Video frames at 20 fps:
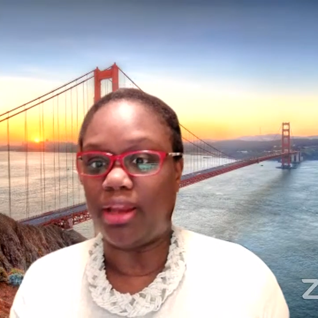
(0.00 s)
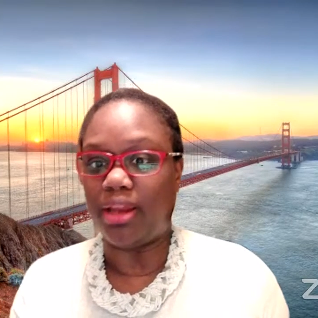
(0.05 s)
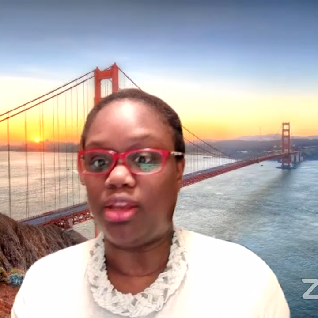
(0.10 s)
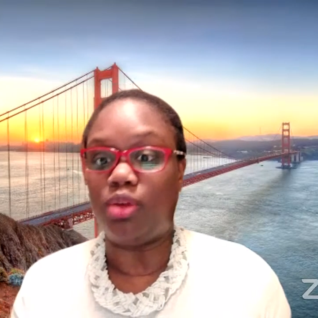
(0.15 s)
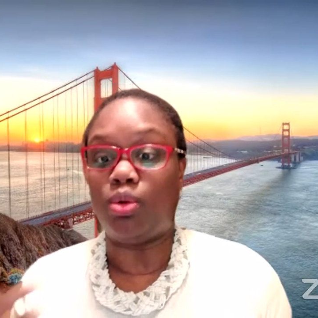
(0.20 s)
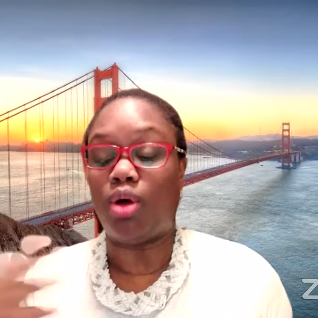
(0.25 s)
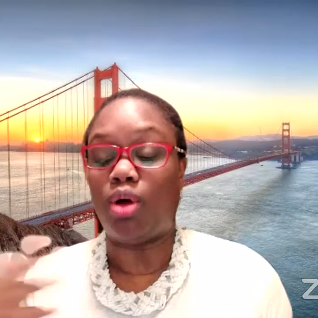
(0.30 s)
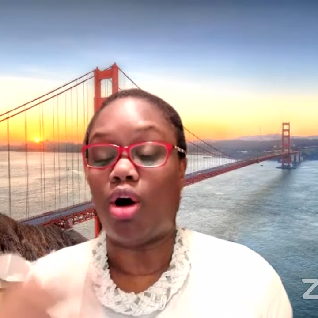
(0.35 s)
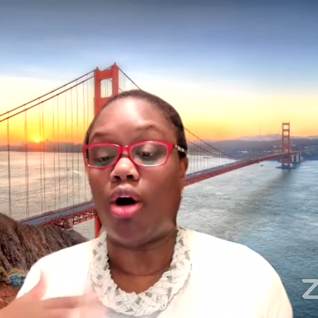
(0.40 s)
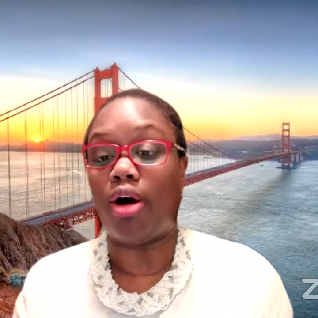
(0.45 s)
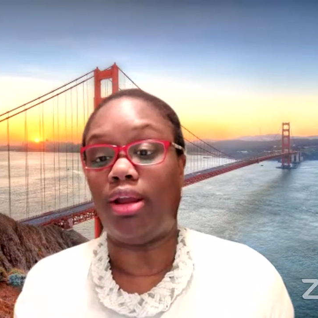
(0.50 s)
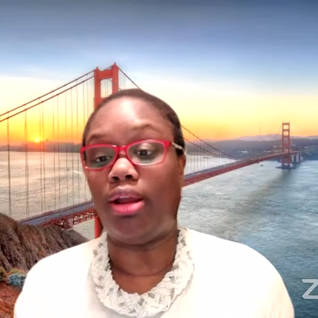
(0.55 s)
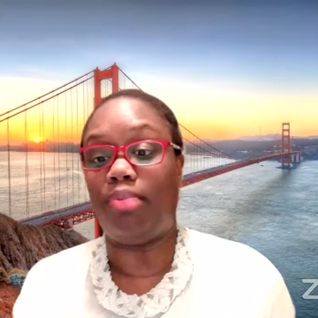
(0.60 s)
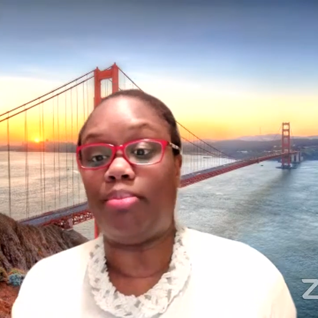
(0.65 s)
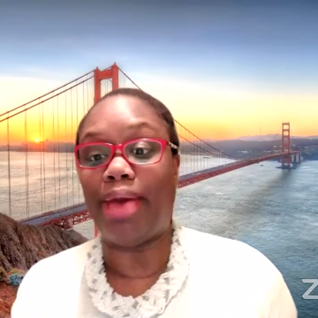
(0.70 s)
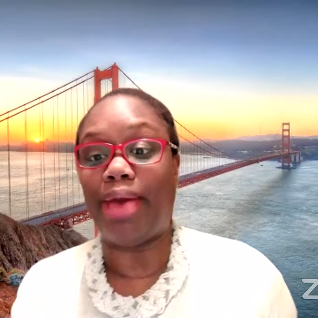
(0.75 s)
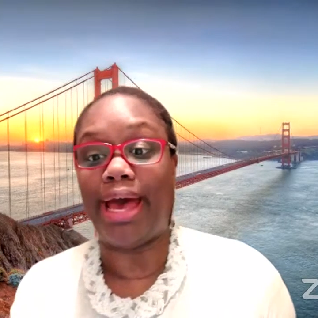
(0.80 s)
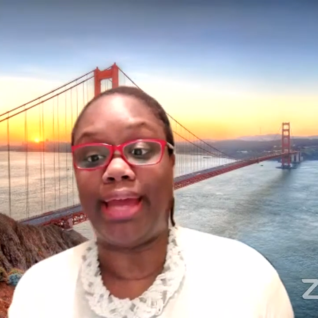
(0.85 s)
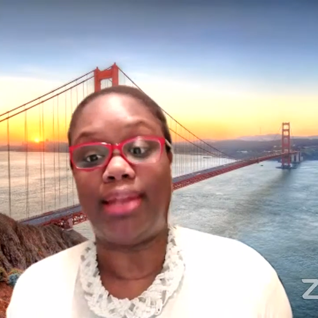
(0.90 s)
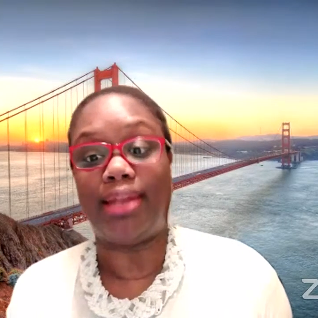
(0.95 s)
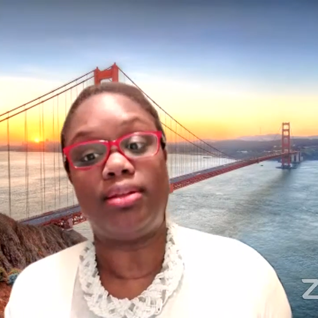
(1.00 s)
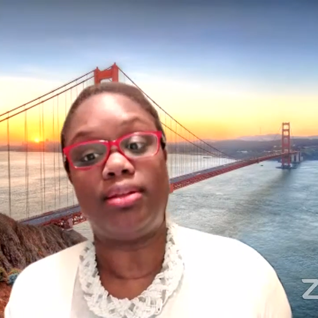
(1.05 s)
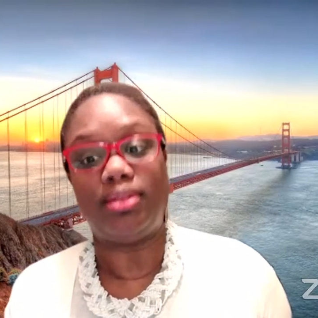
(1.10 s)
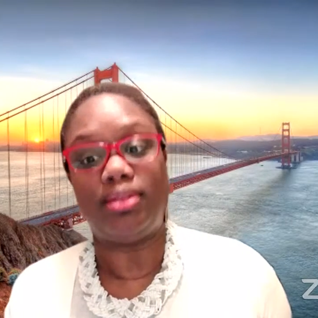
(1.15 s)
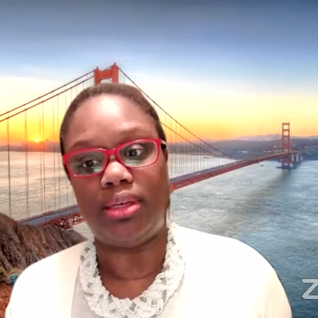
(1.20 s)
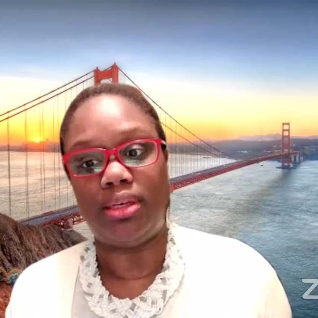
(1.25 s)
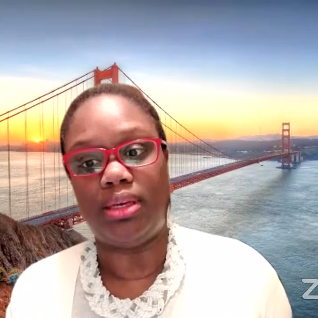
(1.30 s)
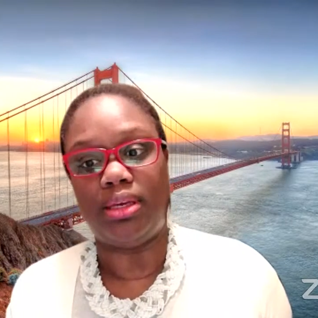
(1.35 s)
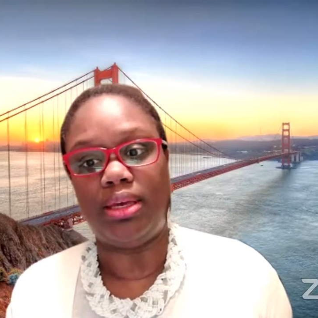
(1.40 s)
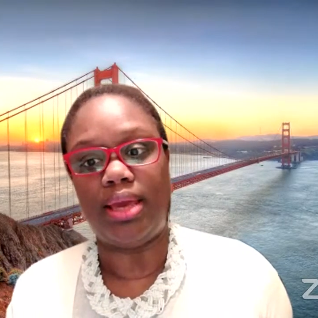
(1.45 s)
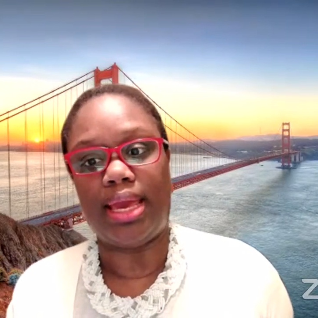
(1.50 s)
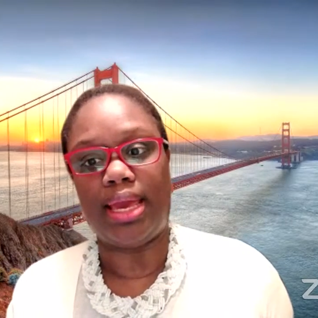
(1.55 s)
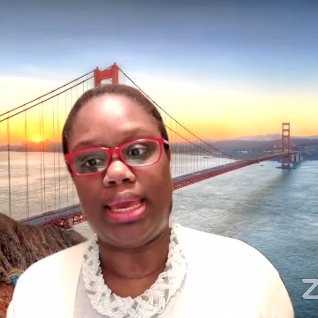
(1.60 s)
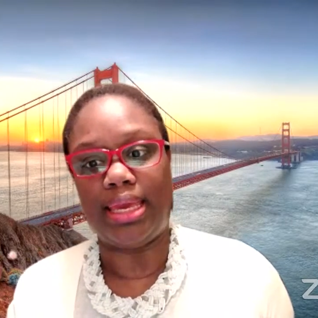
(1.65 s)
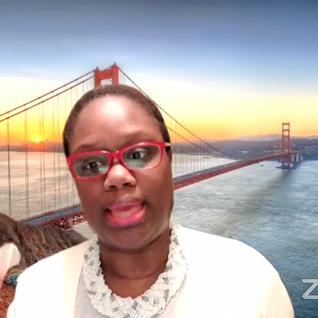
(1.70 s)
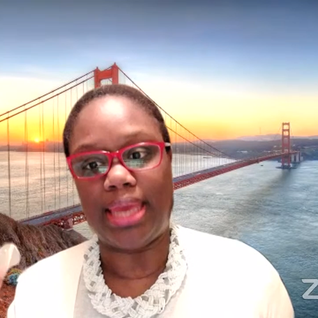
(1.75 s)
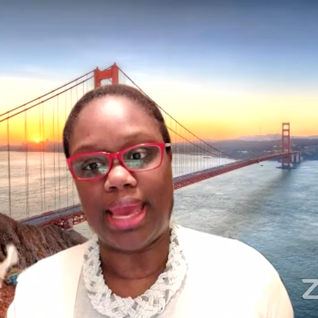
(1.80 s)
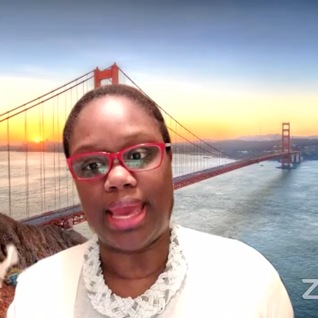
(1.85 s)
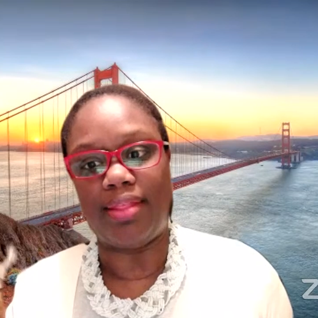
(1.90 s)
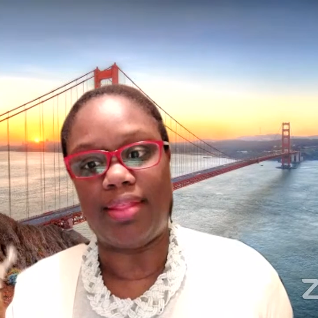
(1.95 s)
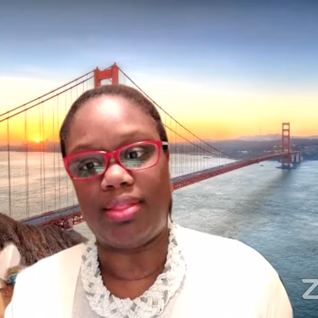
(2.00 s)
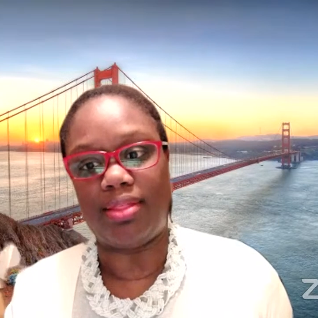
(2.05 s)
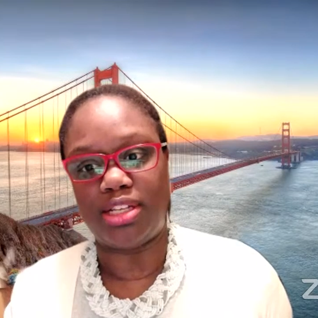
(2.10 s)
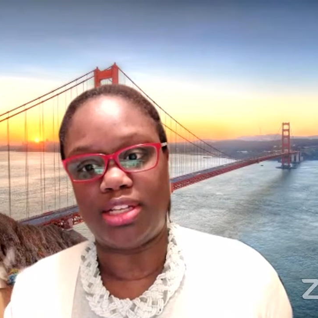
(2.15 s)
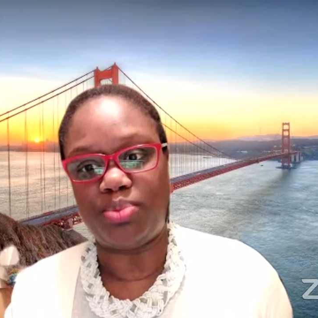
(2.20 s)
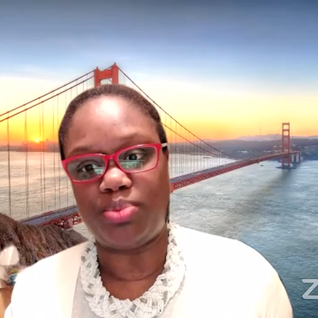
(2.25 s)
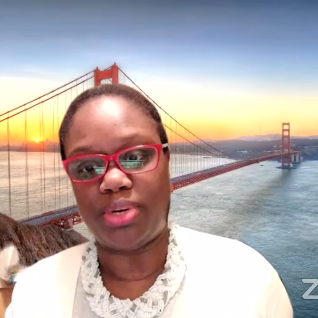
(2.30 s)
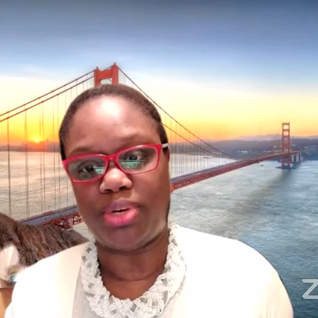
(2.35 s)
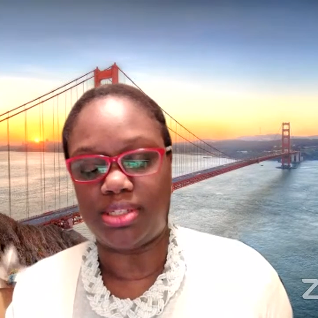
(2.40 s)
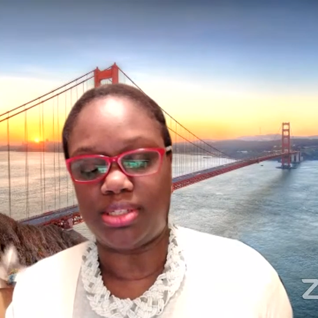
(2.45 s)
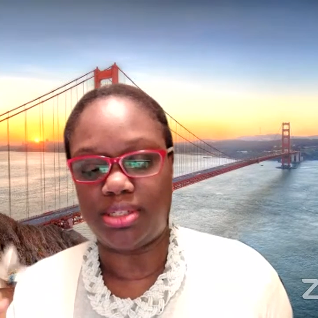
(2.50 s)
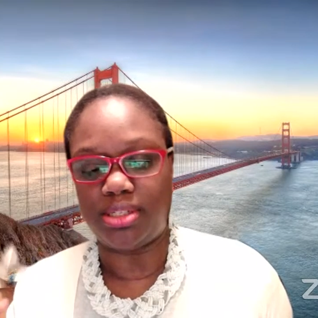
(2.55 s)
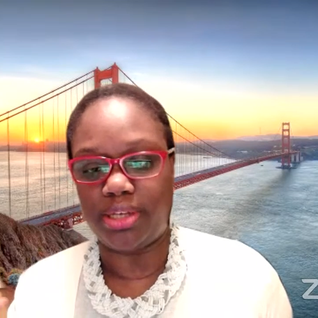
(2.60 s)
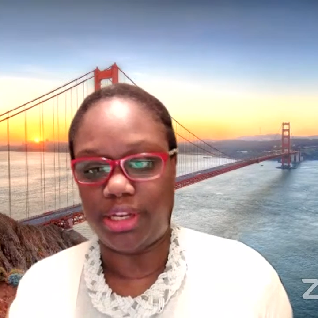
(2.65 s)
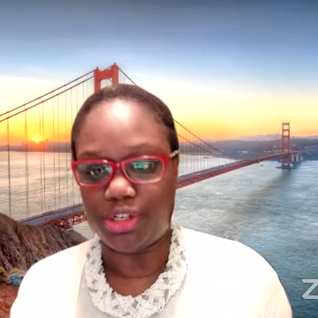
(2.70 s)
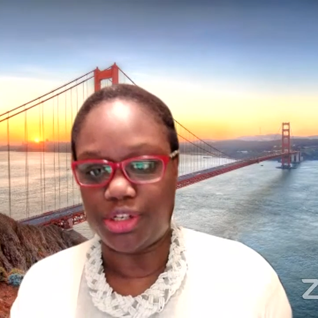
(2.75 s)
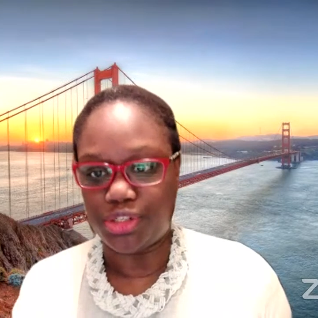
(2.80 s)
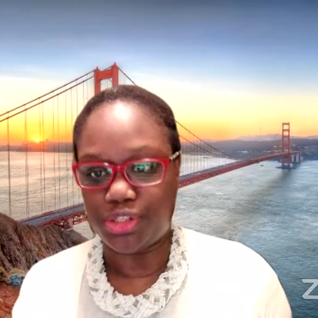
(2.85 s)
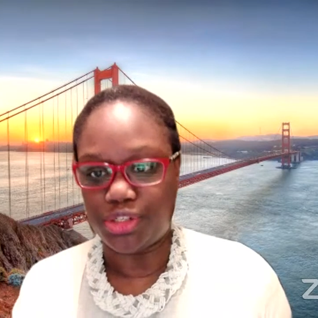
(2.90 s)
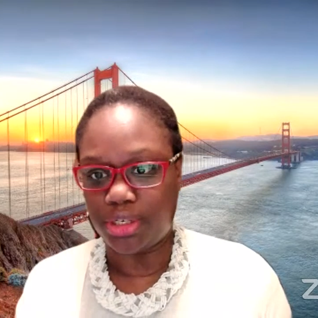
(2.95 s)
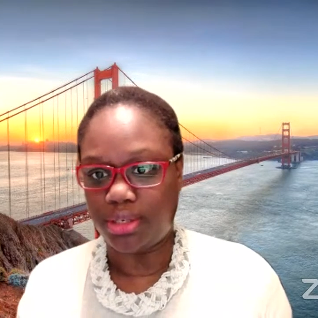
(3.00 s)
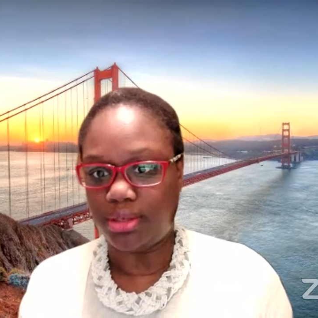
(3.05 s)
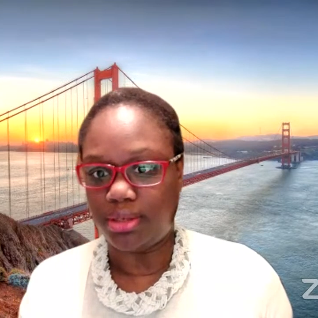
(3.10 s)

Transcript: you automatically get this presentation